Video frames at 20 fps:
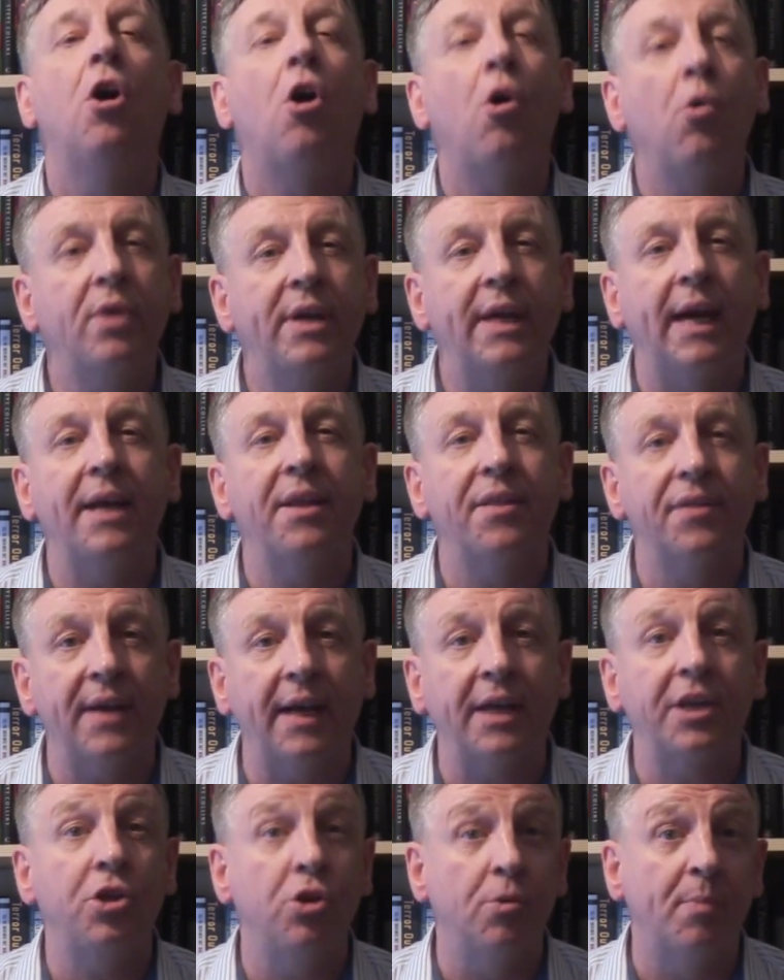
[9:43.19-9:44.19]
Okay,
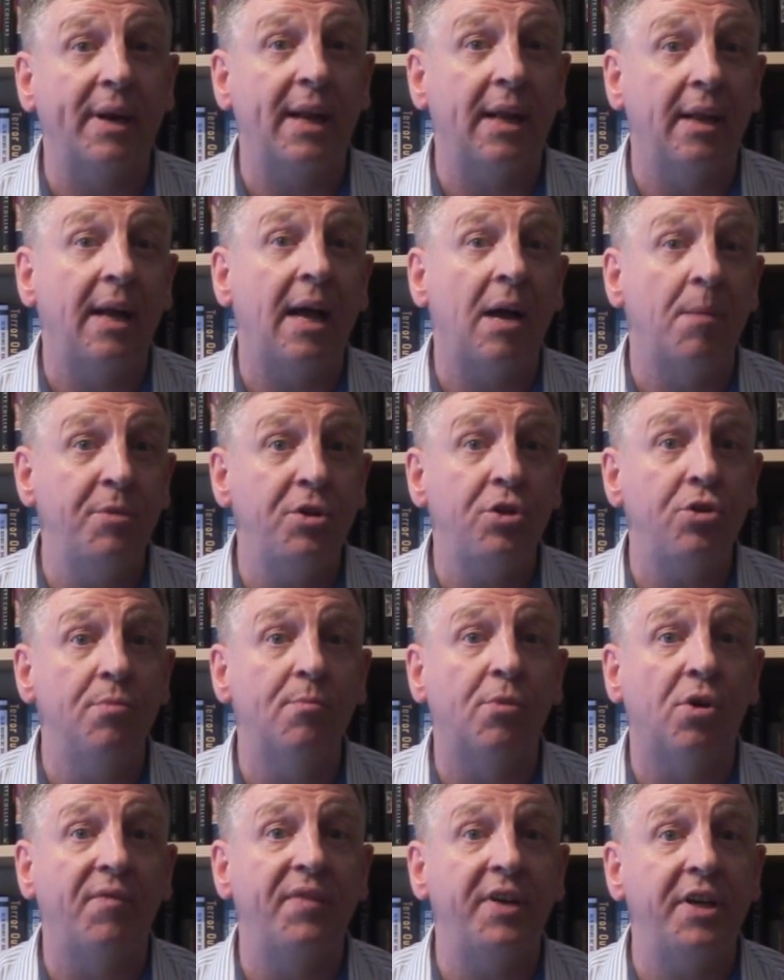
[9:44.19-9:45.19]
thank you, but I'll be
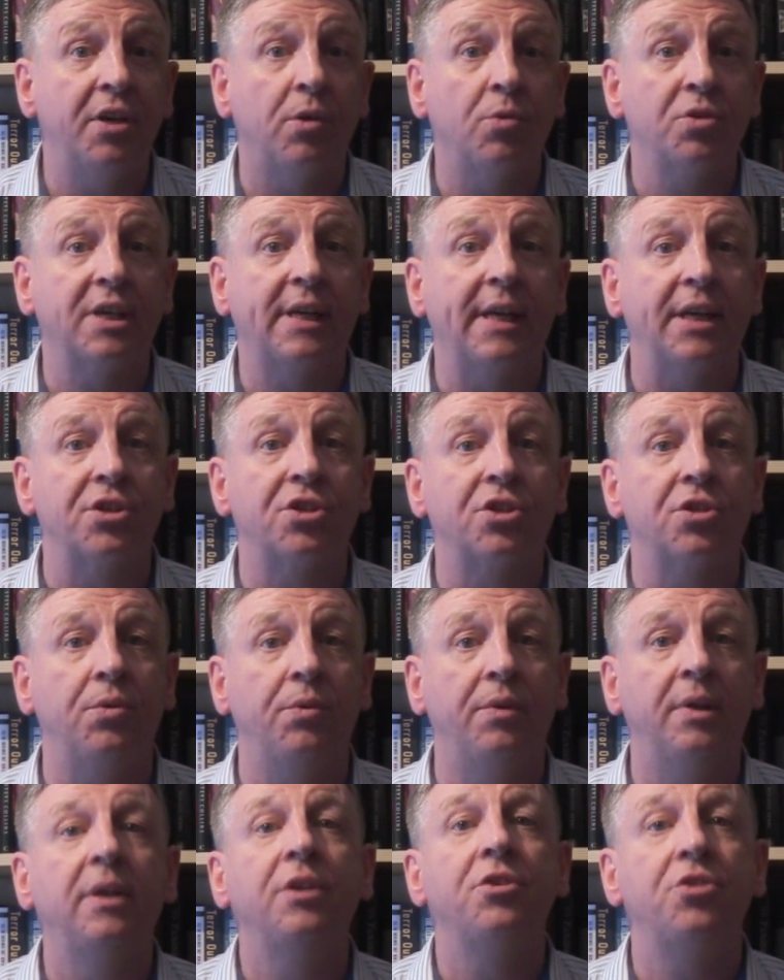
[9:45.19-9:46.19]
doing more videos again soon.